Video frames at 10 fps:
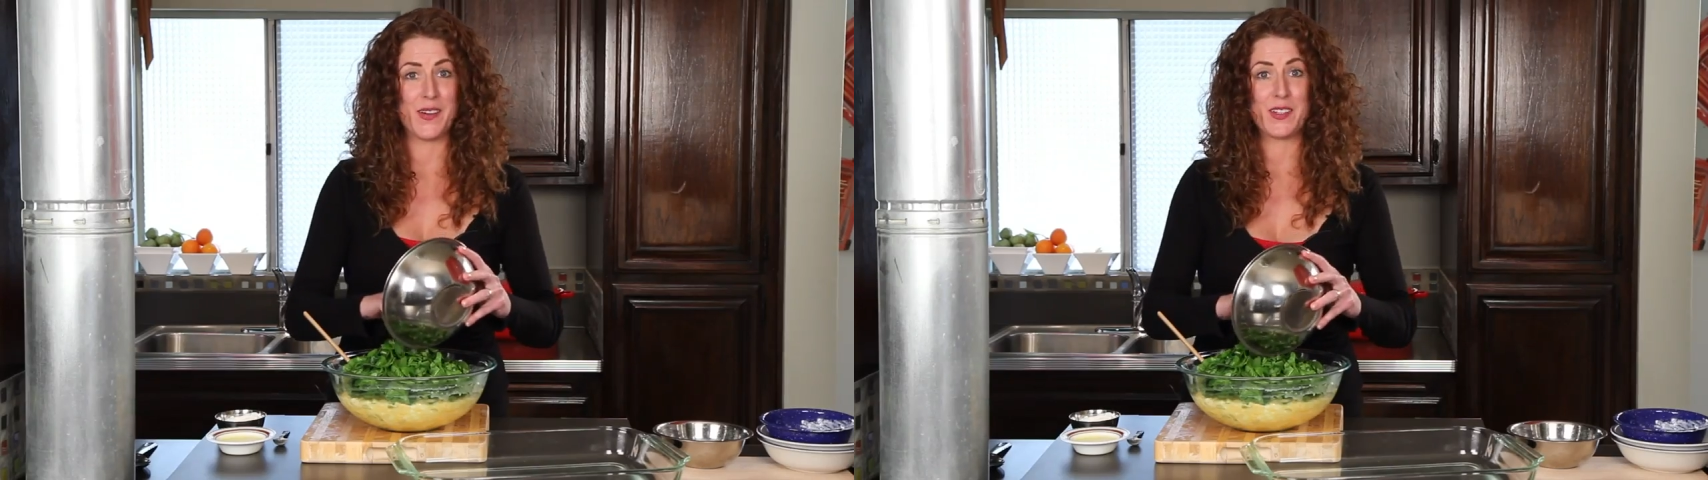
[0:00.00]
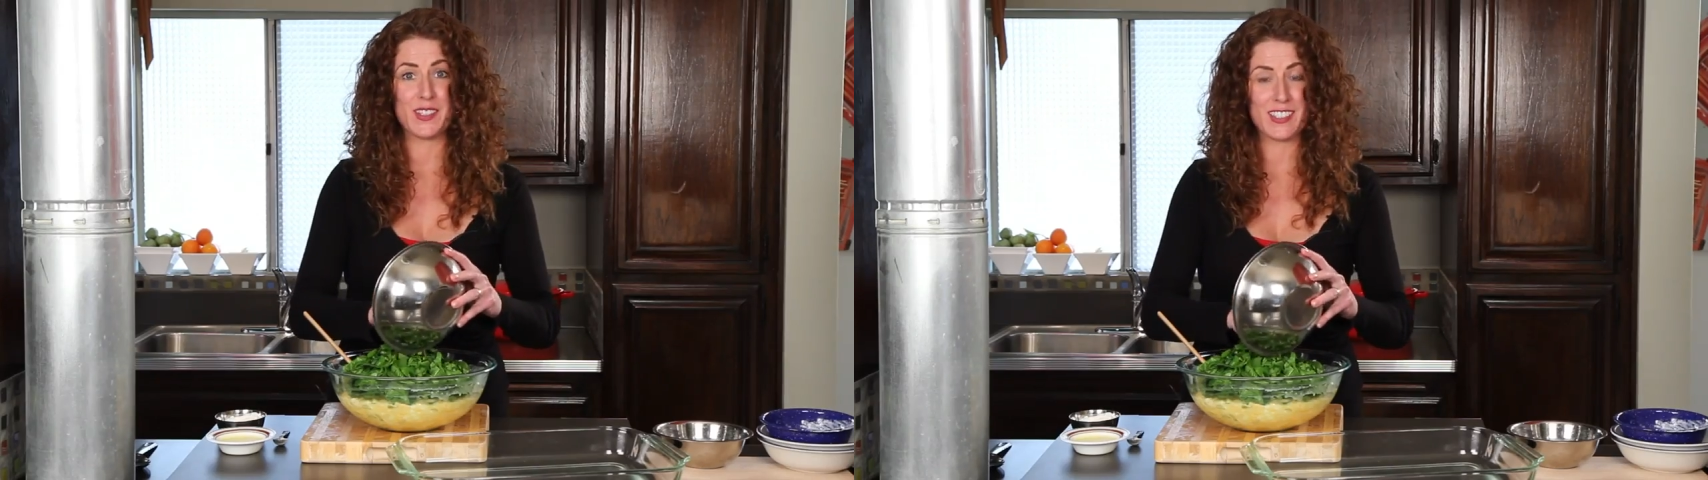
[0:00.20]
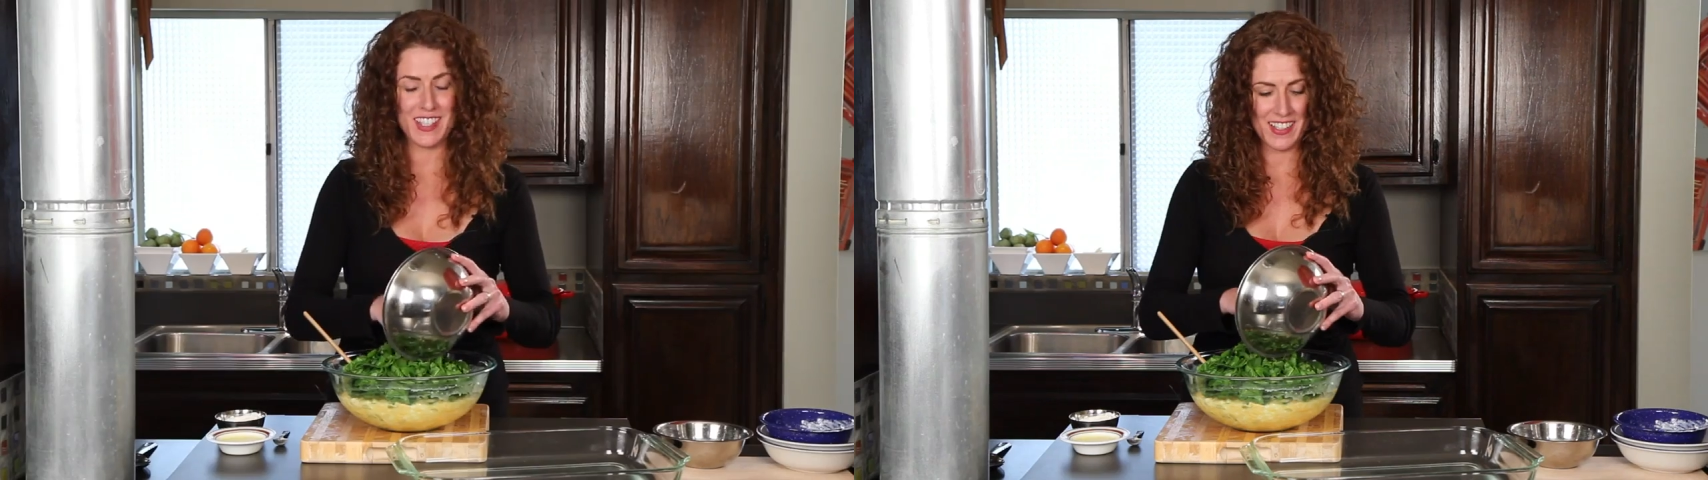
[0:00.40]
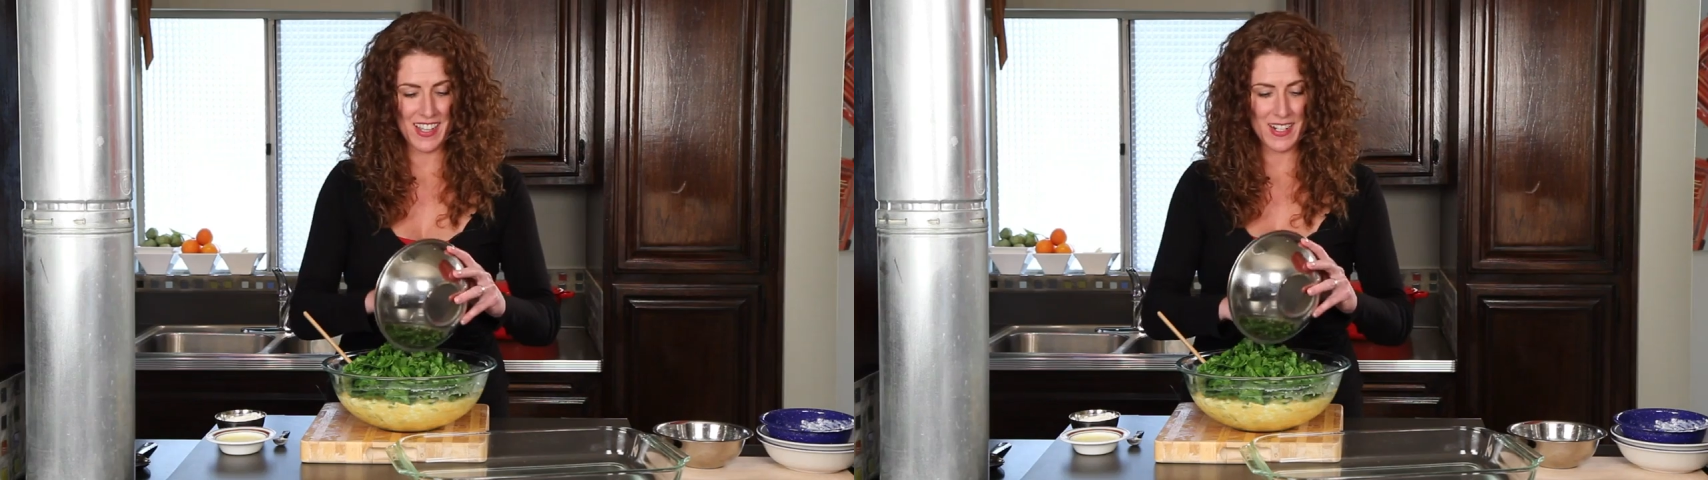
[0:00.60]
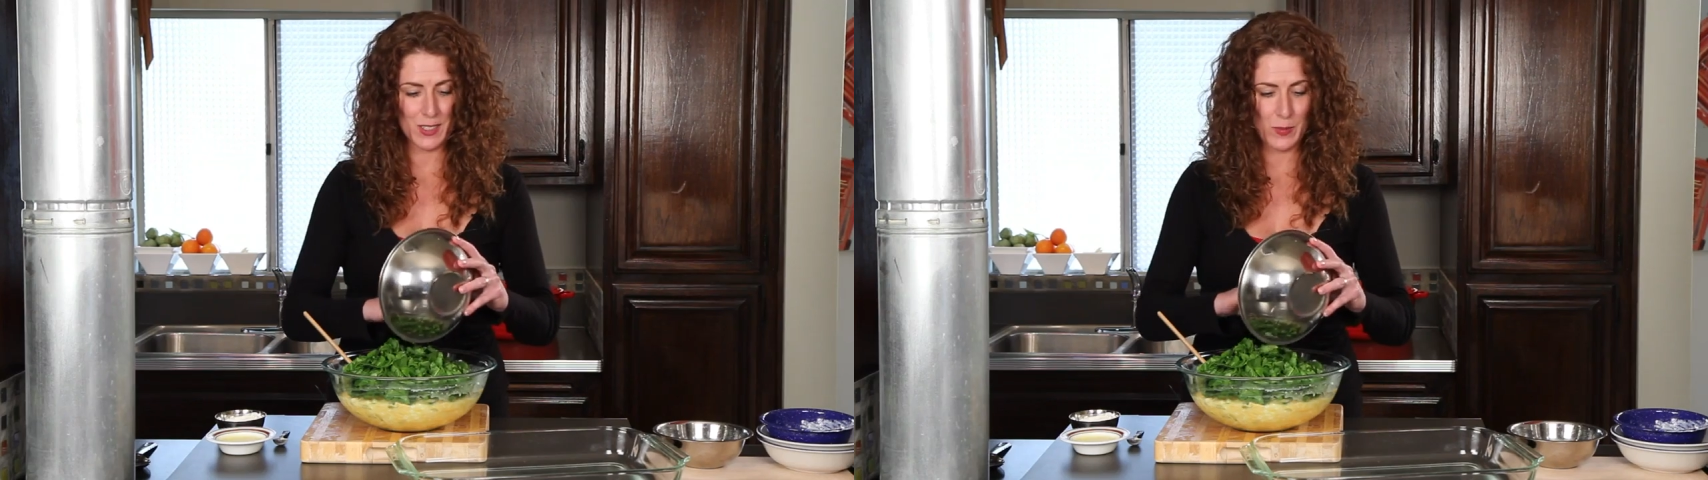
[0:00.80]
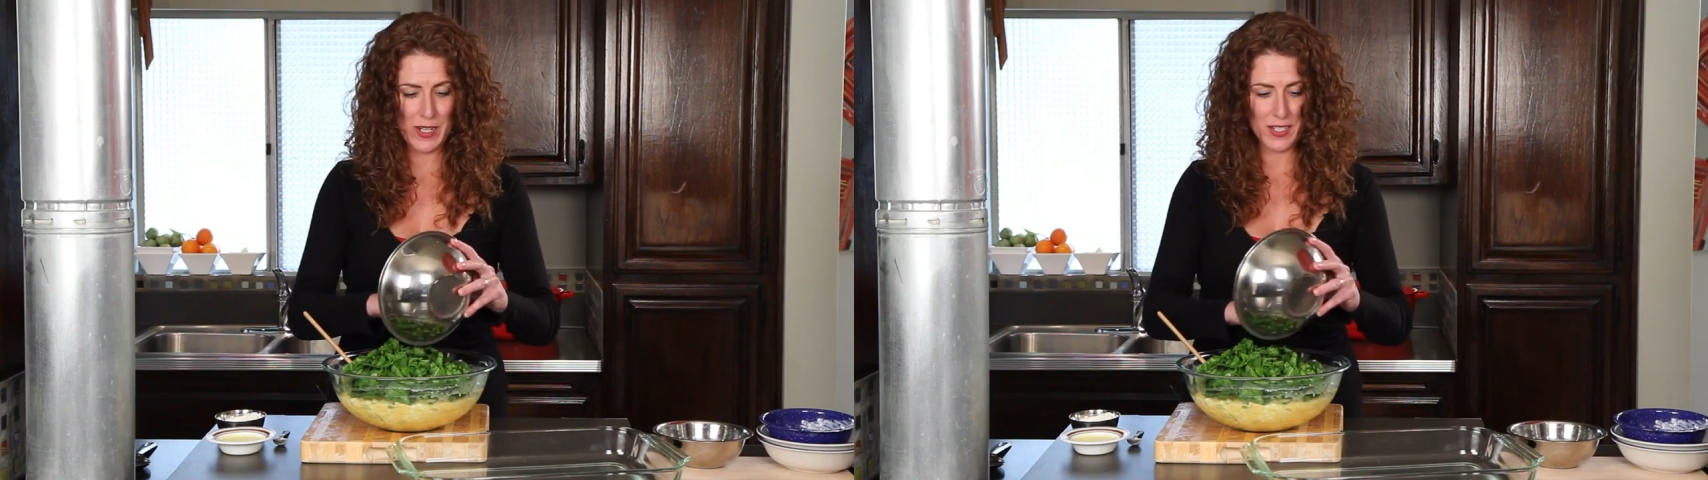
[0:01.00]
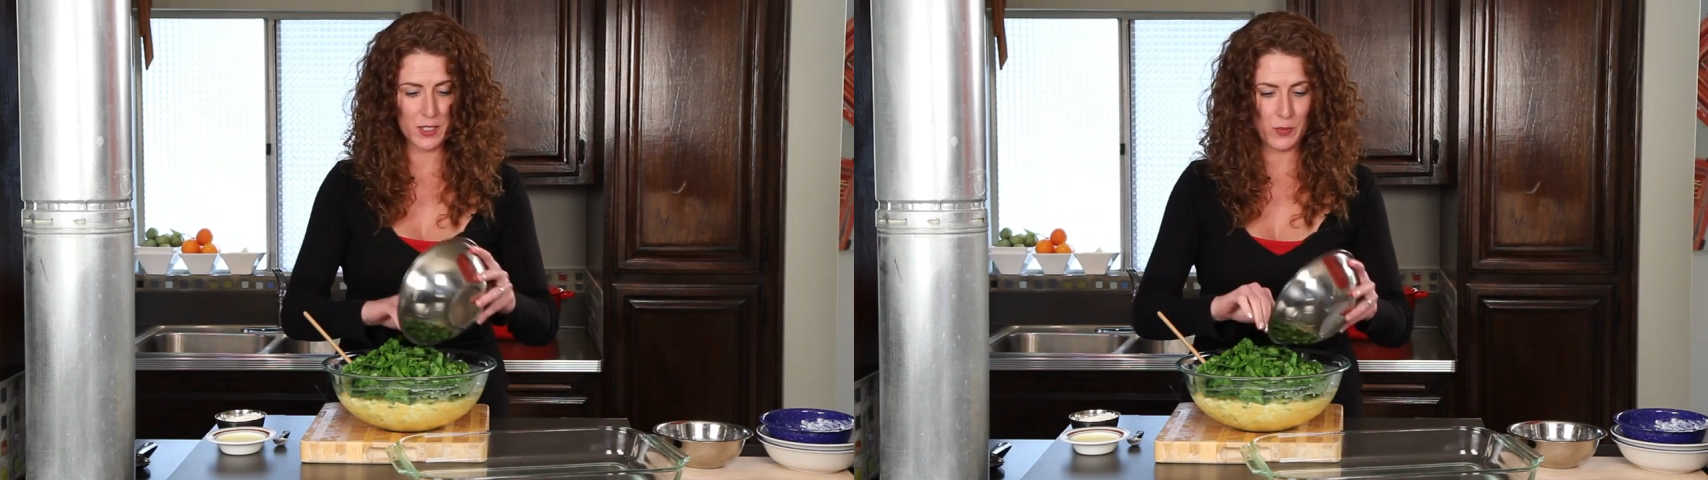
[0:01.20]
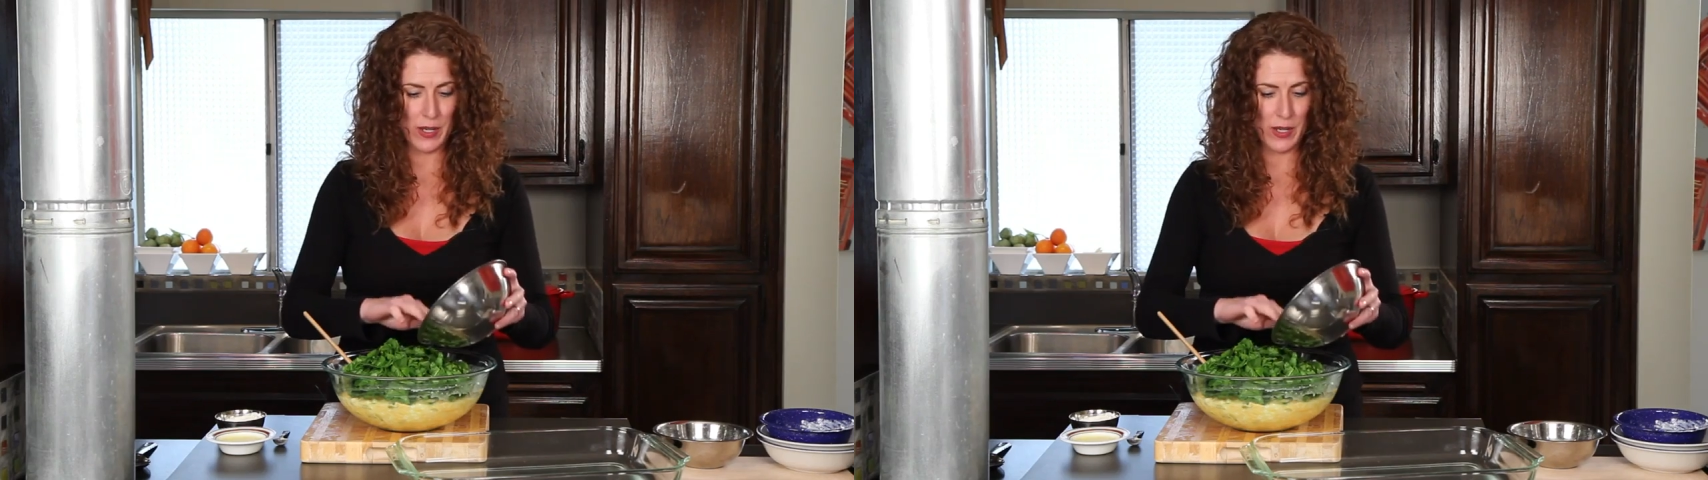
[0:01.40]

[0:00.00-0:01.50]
looks like a lot of spinach,